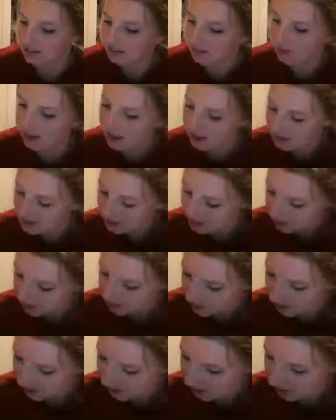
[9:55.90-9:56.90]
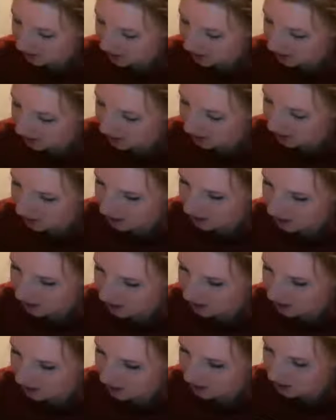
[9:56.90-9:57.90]
is my answer, but that
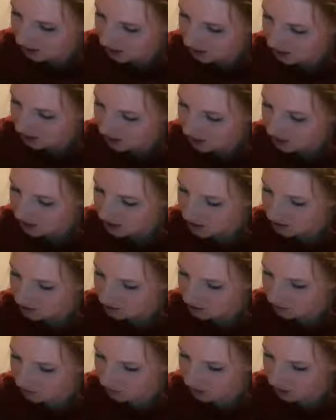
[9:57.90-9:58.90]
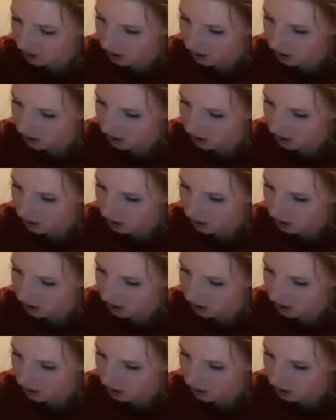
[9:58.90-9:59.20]
doesn't work.